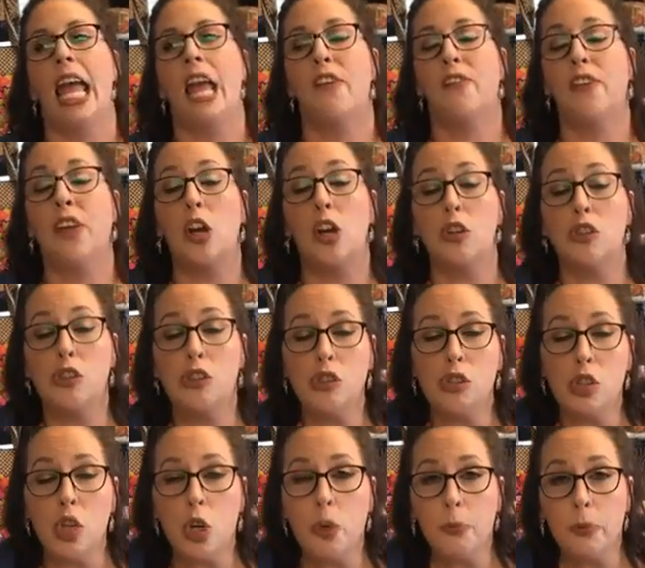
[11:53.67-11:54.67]
That's if you're
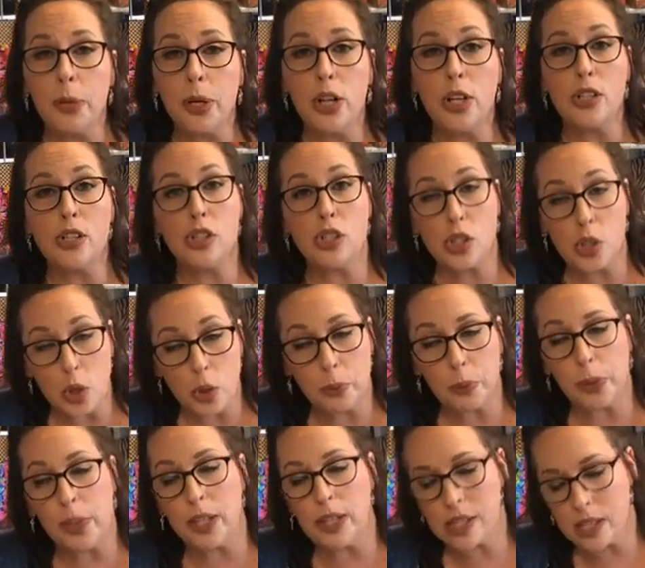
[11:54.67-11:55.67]
awful. super,
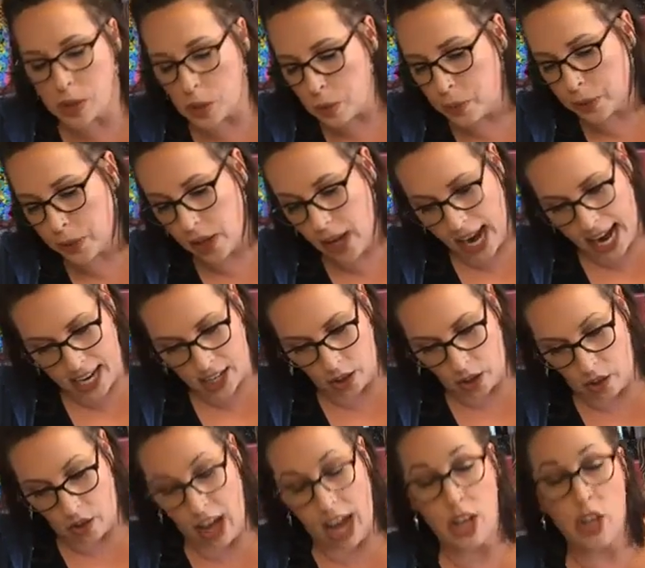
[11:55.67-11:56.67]
super, super
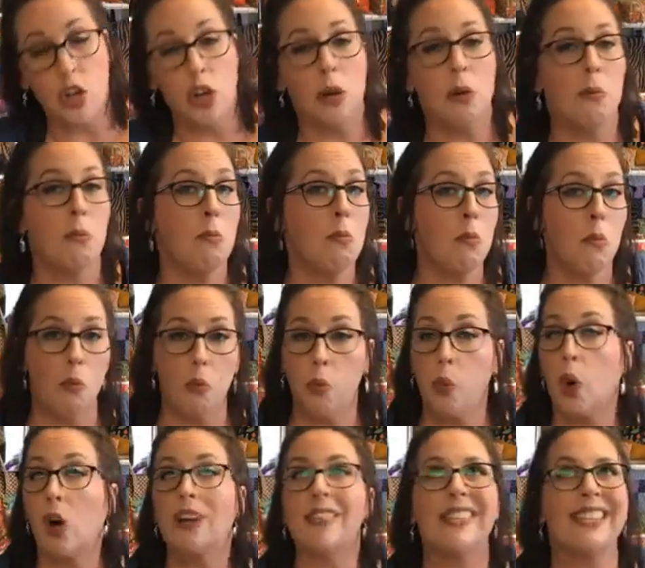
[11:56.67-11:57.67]
anal, and you're
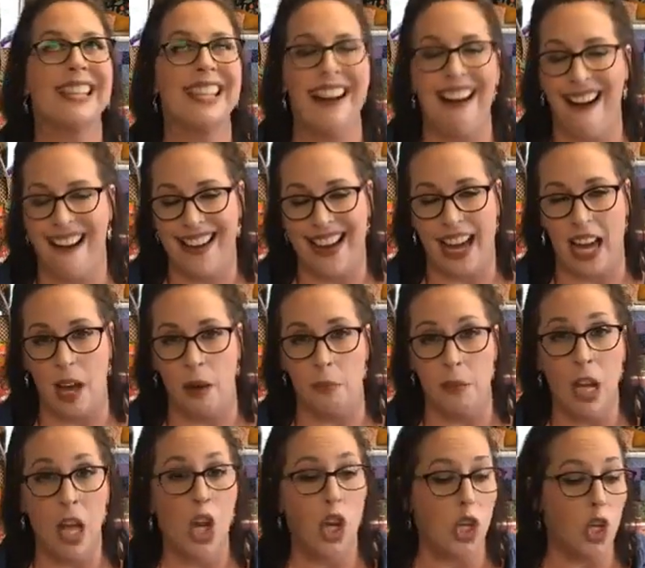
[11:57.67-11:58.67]
worse than I
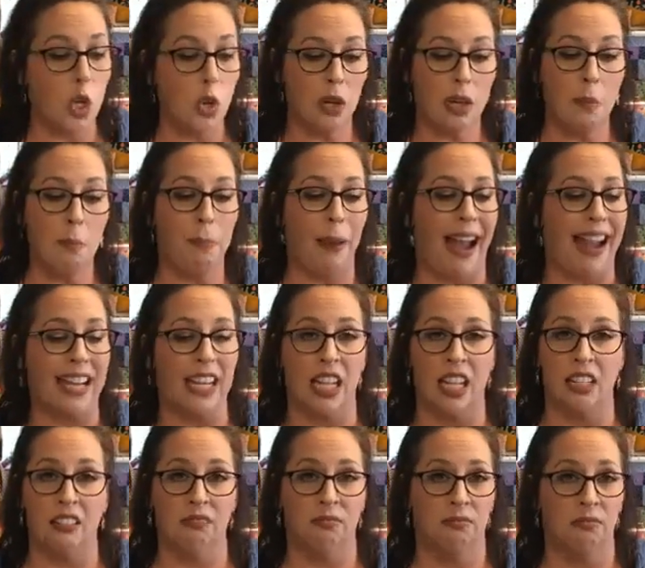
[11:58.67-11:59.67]
am, you can
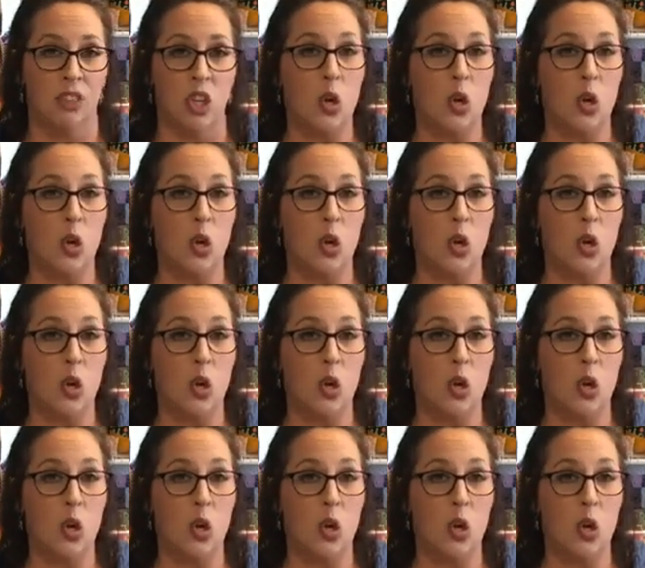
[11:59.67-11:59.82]
bind it,